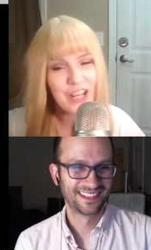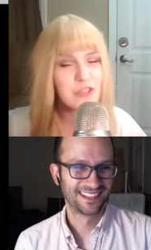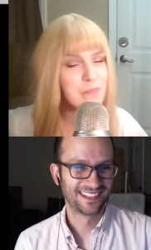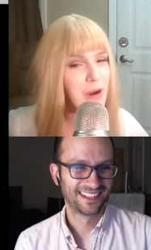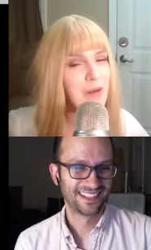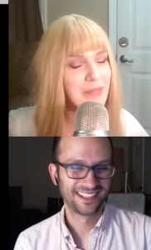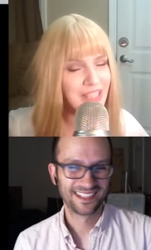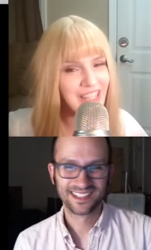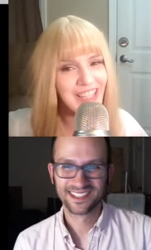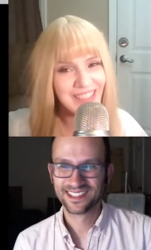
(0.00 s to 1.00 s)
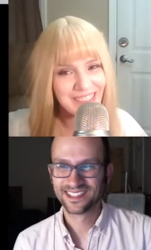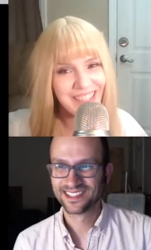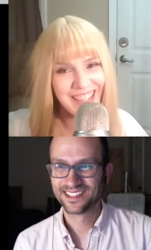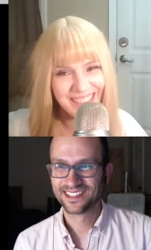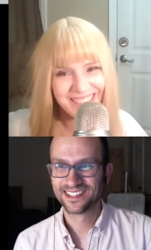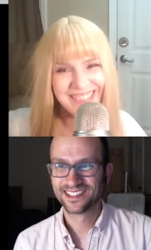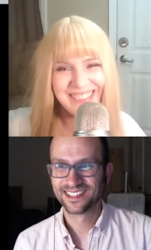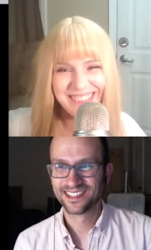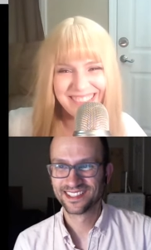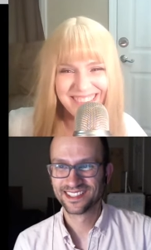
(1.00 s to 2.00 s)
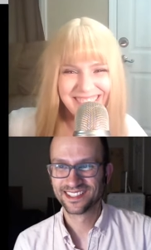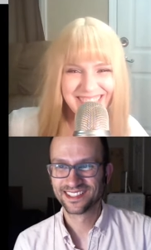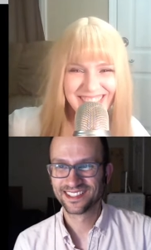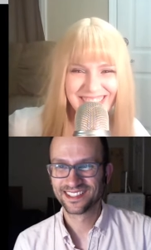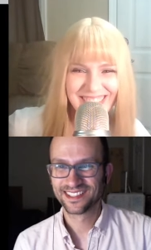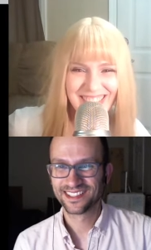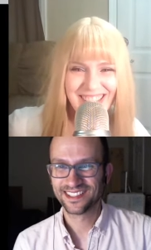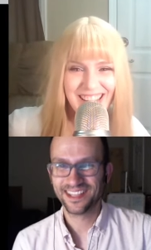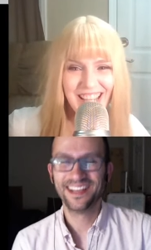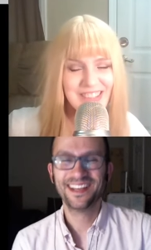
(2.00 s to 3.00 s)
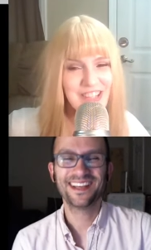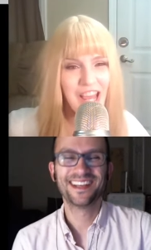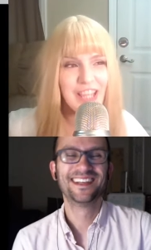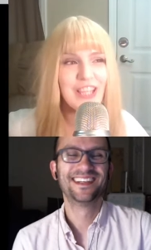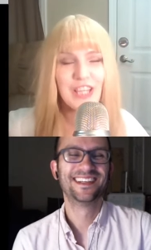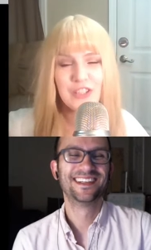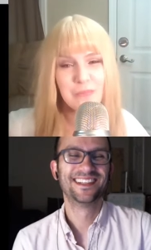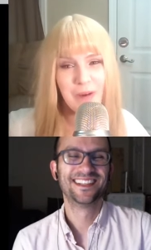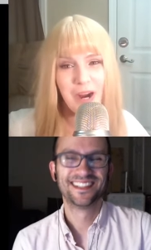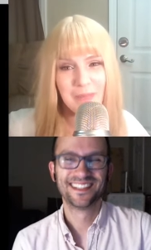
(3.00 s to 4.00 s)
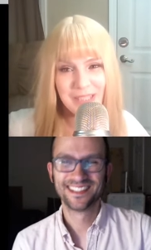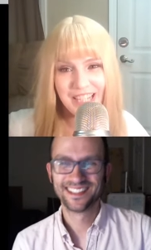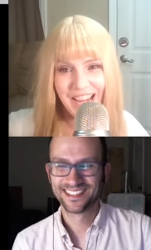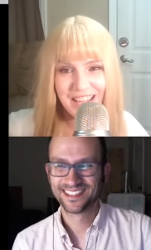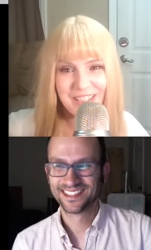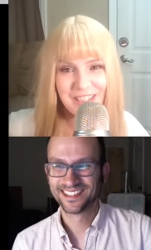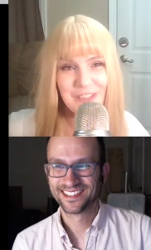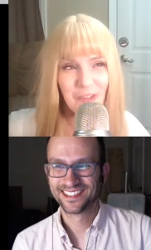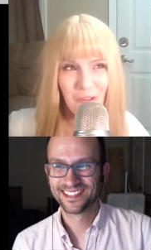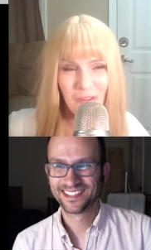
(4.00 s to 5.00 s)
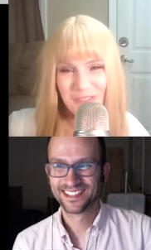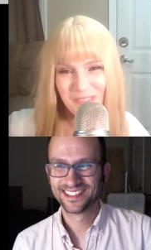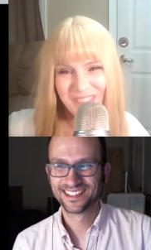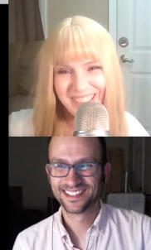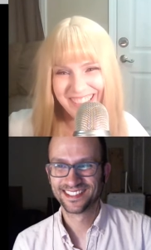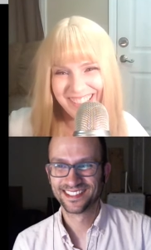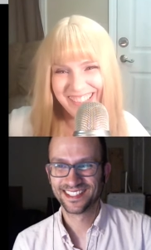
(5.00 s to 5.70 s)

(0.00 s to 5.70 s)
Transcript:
Speaker 1: it's Barbie and Ken. it's not, it's Barbie and it's also Ken.